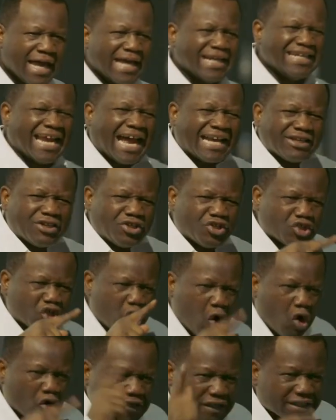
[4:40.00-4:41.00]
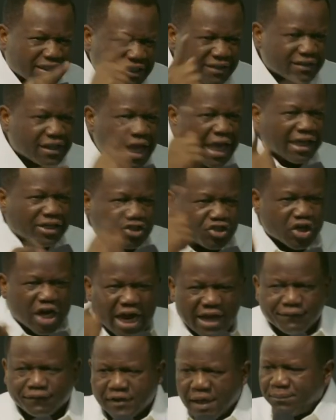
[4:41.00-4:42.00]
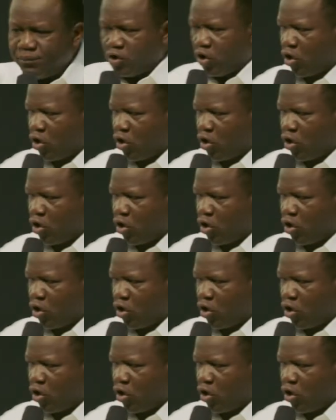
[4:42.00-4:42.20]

that causes, drives them to